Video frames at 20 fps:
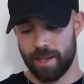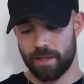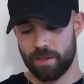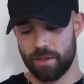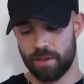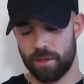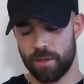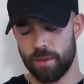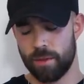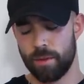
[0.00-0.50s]
in
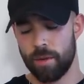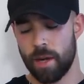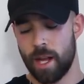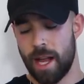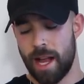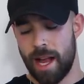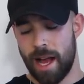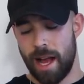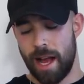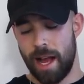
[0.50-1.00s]
school?
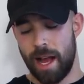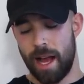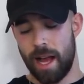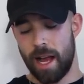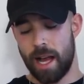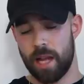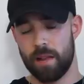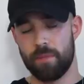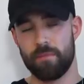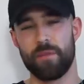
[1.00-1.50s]

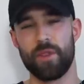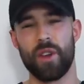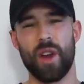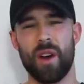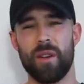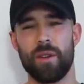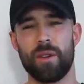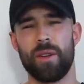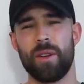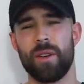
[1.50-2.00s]

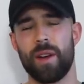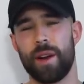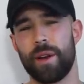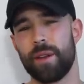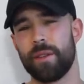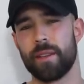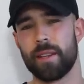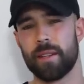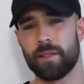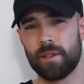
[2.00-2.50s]
No, I
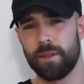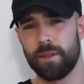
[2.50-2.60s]
don't think